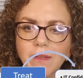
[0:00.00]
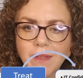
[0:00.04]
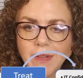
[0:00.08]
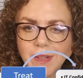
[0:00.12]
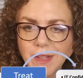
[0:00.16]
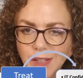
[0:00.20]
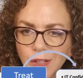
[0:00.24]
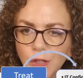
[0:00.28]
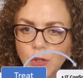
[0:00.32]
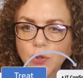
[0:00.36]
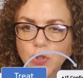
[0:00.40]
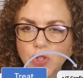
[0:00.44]

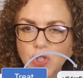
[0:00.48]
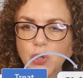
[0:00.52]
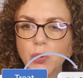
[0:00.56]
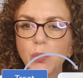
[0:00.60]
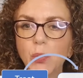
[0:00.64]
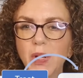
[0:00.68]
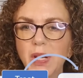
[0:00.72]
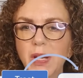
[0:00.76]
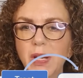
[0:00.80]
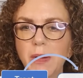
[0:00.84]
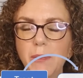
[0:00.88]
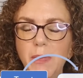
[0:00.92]
you do
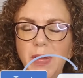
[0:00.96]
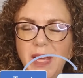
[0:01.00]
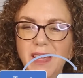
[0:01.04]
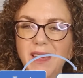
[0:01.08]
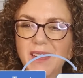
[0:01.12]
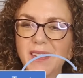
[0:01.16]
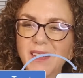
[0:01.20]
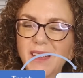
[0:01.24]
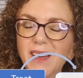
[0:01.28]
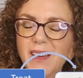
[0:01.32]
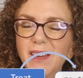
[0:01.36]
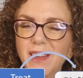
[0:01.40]
want to make
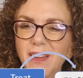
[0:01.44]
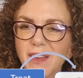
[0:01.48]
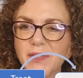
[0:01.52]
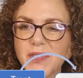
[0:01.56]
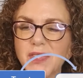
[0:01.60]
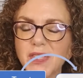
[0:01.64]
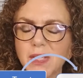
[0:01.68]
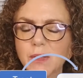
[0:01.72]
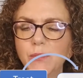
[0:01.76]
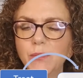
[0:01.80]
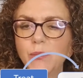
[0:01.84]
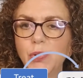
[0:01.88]
it kind of
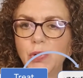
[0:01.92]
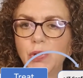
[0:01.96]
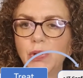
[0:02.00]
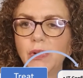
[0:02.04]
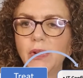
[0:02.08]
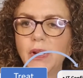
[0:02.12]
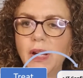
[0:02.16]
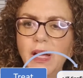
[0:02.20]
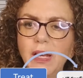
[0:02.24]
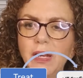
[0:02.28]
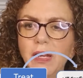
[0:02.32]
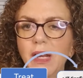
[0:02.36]

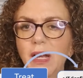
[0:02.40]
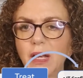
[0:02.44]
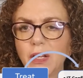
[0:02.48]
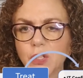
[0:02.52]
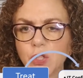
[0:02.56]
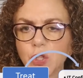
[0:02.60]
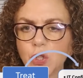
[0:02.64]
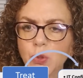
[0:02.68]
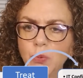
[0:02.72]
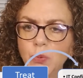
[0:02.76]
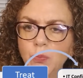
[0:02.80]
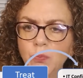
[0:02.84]
simple and not
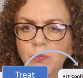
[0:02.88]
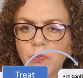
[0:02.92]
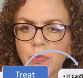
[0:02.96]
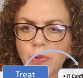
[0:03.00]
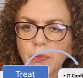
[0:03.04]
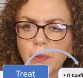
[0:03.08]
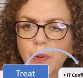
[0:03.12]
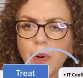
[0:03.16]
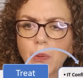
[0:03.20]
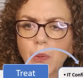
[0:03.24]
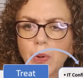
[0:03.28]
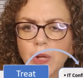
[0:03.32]
to
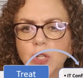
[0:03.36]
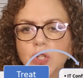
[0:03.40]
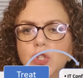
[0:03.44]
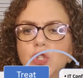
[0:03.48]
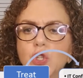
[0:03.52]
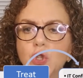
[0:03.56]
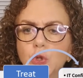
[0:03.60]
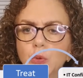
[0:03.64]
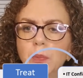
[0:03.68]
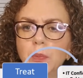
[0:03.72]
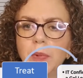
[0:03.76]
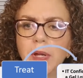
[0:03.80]
throw in
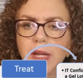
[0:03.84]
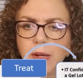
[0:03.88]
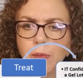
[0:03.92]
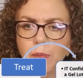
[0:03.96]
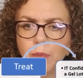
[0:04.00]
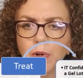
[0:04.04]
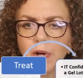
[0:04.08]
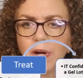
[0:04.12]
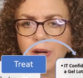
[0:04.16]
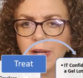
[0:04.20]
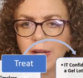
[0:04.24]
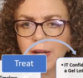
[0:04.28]
too many
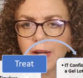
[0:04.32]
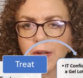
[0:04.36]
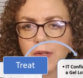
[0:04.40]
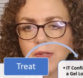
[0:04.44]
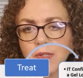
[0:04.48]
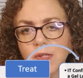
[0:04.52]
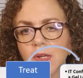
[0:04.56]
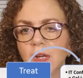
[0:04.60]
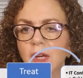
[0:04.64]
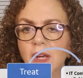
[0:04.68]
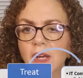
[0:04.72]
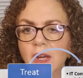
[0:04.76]

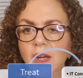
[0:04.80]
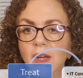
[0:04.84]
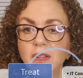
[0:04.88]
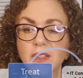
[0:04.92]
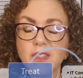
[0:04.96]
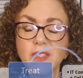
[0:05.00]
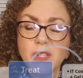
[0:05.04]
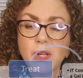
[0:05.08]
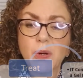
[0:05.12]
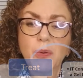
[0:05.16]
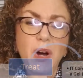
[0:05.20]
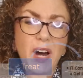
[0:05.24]
products.
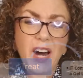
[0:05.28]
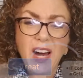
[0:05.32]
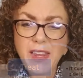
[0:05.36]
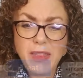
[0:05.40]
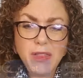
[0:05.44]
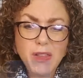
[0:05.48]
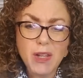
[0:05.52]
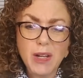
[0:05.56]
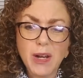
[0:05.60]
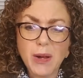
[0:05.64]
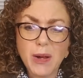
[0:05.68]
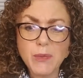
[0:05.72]
So I
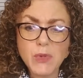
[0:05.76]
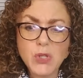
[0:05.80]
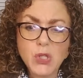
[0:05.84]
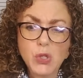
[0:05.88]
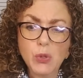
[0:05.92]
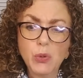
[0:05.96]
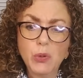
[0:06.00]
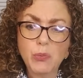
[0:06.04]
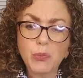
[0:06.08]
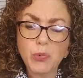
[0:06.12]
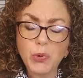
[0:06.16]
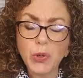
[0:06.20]
thought I was
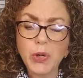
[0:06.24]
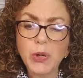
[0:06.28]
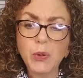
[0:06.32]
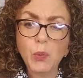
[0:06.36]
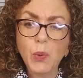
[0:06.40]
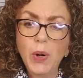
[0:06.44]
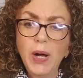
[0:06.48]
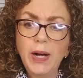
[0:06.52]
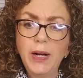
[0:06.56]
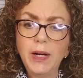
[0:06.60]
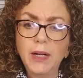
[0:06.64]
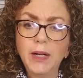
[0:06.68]
doing pretty
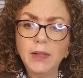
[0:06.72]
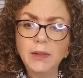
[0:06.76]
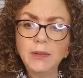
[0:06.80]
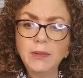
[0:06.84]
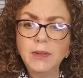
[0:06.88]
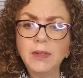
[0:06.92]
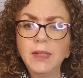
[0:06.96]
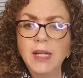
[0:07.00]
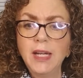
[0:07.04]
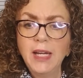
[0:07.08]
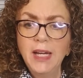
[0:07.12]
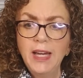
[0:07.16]
well.
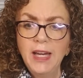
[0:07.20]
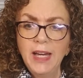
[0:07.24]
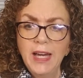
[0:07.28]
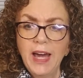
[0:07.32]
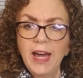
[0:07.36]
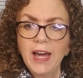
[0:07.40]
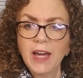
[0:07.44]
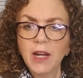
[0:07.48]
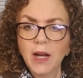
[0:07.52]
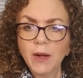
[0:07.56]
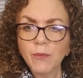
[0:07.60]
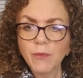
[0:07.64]

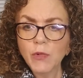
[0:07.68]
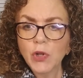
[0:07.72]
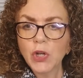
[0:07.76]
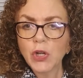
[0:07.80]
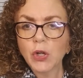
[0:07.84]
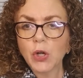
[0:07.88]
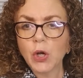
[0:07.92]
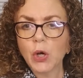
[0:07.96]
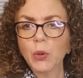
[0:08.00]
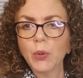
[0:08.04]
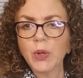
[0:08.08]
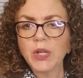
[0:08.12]
And I'm going to
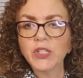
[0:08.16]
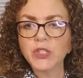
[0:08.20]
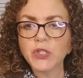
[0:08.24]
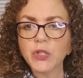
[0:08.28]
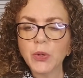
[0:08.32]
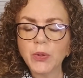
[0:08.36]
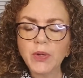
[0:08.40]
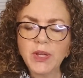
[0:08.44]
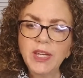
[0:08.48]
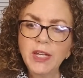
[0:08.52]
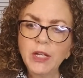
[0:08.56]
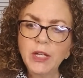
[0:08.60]
go
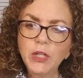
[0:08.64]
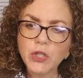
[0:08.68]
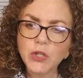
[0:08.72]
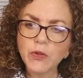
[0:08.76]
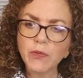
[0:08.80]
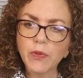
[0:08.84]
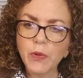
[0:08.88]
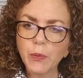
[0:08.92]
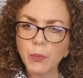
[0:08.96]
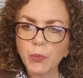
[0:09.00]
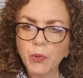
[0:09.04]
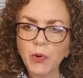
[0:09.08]
into each
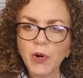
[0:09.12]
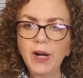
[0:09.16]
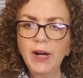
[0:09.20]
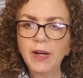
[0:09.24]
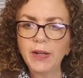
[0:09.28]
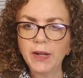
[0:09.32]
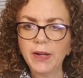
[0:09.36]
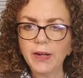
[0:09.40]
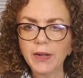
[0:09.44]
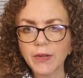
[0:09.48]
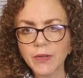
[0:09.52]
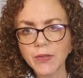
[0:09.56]
of the
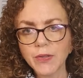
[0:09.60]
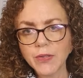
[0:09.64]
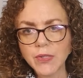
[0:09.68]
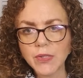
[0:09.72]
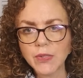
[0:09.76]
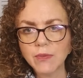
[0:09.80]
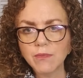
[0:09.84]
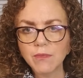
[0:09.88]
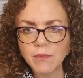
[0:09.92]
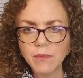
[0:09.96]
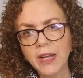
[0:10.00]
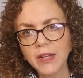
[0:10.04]
products,
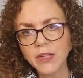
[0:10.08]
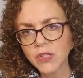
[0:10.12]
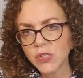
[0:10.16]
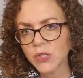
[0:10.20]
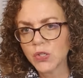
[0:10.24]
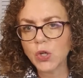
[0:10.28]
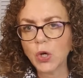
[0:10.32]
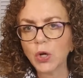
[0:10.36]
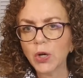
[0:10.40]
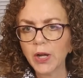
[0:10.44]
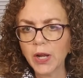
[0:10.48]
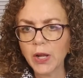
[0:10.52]

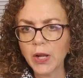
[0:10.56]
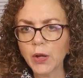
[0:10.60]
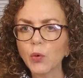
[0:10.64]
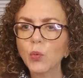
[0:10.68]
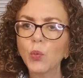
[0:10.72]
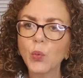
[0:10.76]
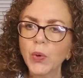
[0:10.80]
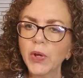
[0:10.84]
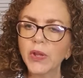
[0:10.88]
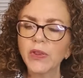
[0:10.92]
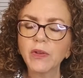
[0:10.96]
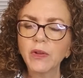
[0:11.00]
starting
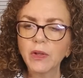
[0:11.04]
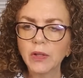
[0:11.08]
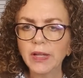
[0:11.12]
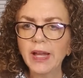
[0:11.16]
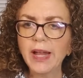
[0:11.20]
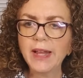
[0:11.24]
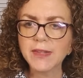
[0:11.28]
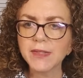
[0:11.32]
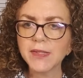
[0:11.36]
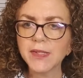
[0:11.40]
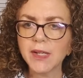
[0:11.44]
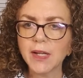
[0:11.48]
with
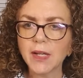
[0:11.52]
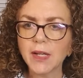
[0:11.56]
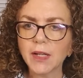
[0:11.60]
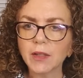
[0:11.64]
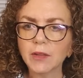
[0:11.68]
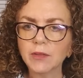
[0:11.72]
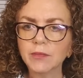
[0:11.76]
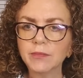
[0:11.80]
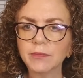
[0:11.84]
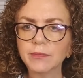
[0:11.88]
cleansing.